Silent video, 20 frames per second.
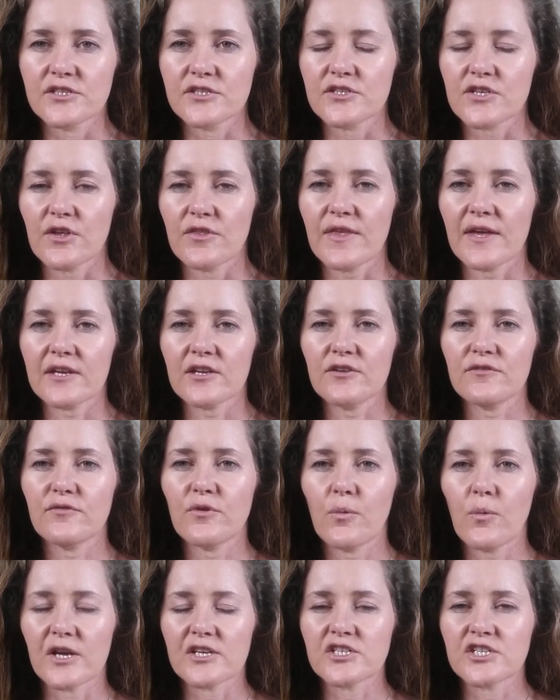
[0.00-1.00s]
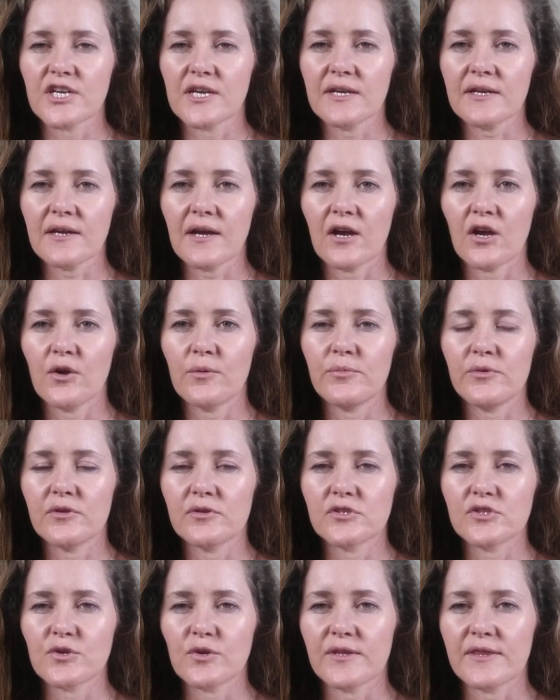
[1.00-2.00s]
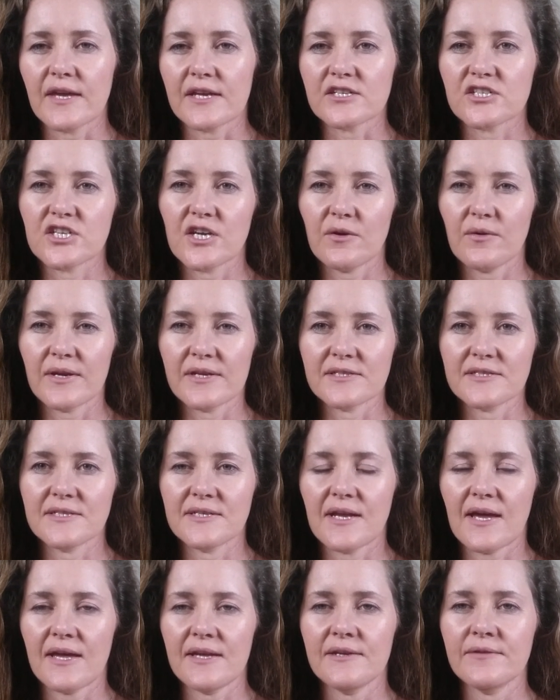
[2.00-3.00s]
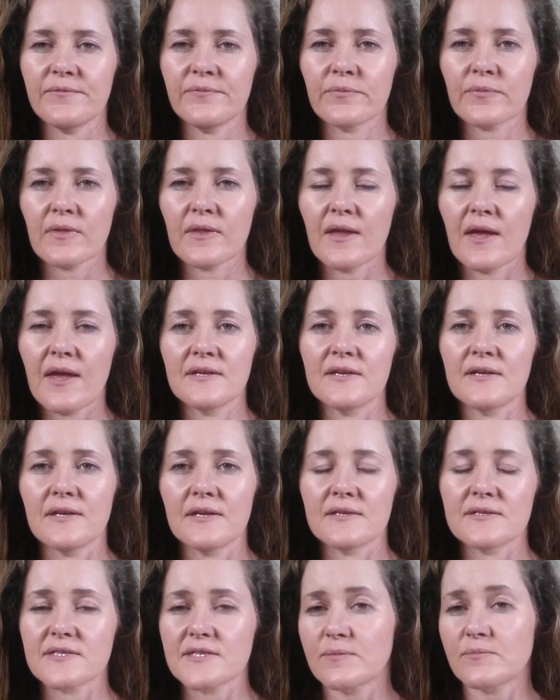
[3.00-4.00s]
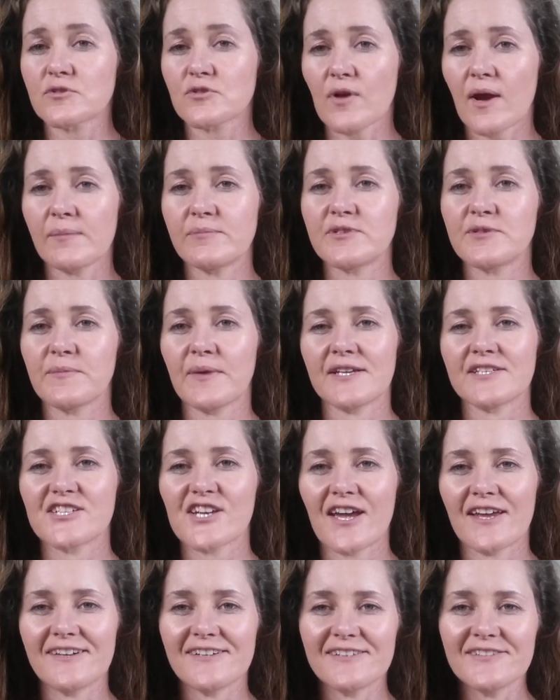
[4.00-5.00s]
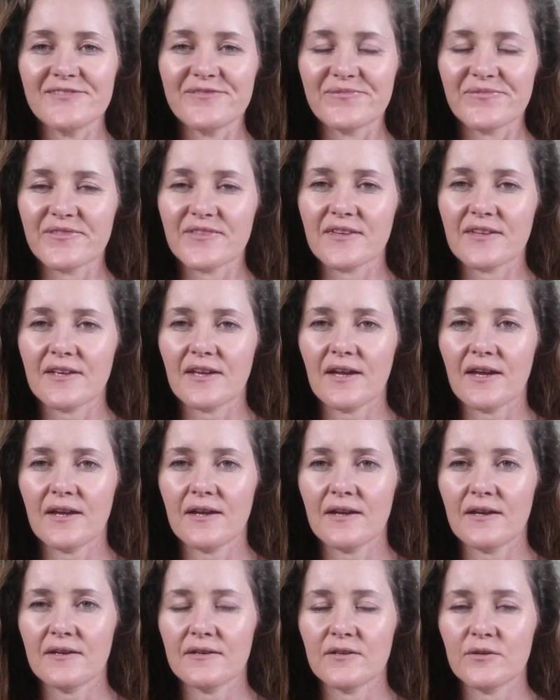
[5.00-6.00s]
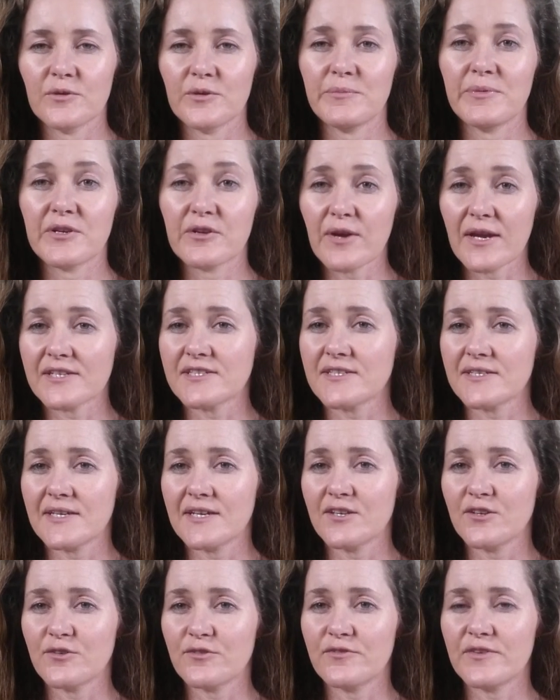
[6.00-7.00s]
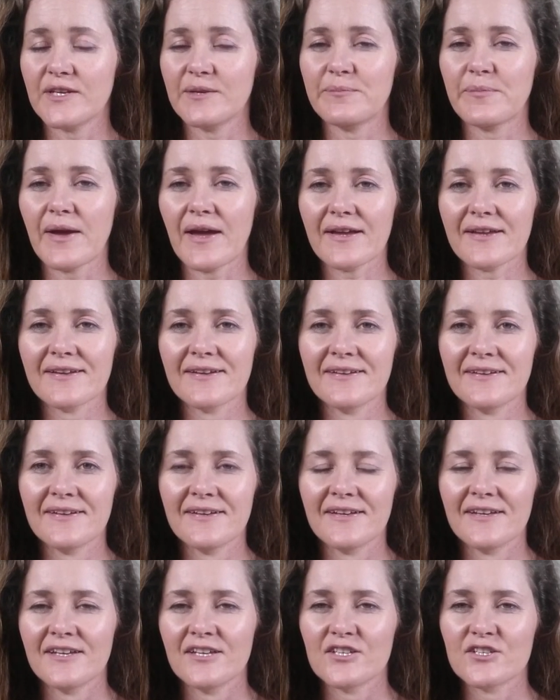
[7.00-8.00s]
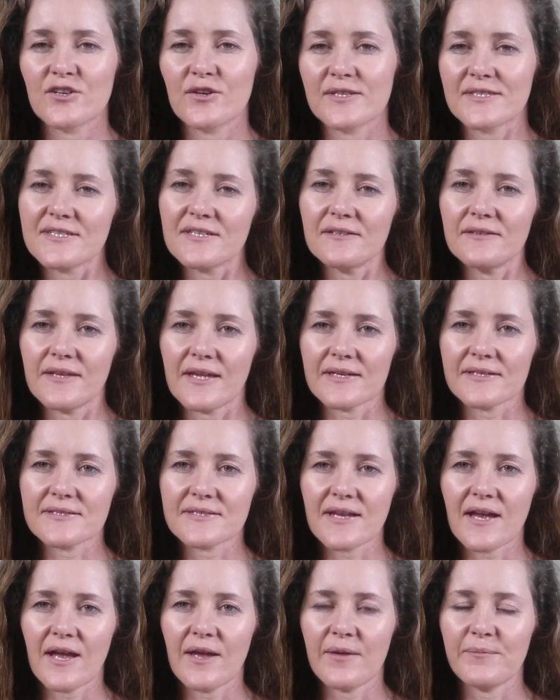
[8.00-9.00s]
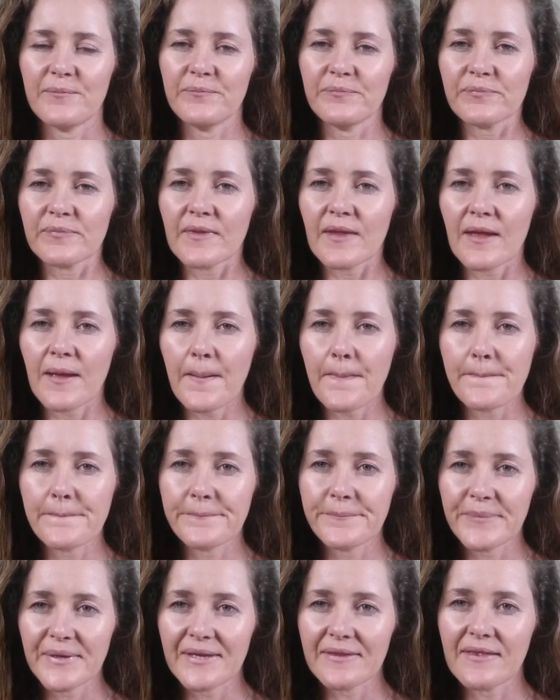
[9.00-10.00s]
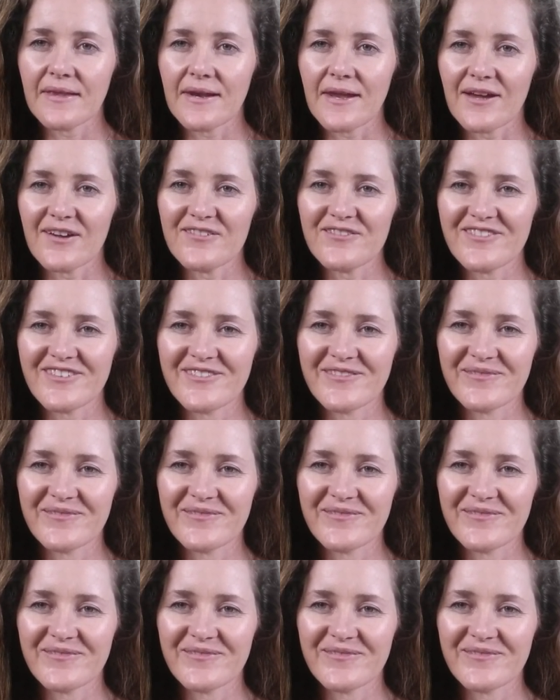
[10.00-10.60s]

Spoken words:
So thank you for watching. I hope you enjoyed that sharing today. Subscribe to my channel. It would be great to hear your feedback. Until next time, be the love.